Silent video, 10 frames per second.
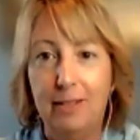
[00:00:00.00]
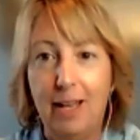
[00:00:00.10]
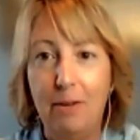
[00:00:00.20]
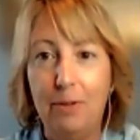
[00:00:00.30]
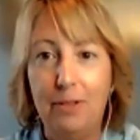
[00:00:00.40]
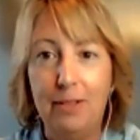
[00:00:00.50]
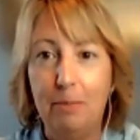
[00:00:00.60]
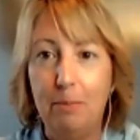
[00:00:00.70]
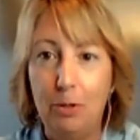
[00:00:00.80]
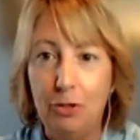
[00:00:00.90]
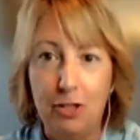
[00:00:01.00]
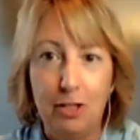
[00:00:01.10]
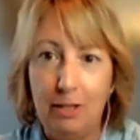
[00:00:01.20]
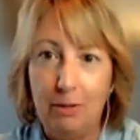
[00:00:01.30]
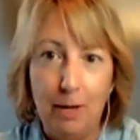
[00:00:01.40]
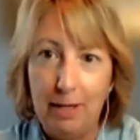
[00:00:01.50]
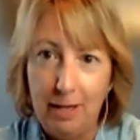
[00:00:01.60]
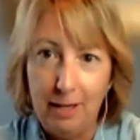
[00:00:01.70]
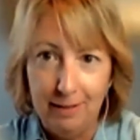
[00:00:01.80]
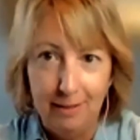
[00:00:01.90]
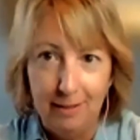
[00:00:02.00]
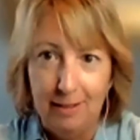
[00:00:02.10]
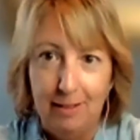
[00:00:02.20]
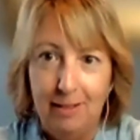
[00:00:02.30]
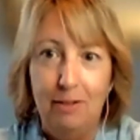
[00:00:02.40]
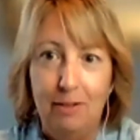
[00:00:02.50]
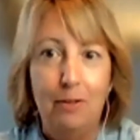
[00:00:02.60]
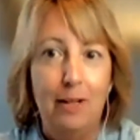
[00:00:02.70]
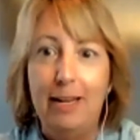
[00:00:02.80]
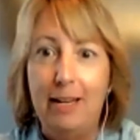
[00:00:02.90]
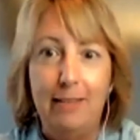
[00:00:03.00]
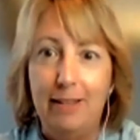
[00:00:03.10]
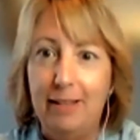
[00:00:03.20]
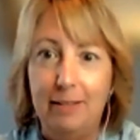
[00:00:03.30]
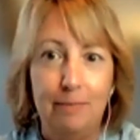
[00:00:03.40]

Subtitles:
I wasn't emotionally ready or anything.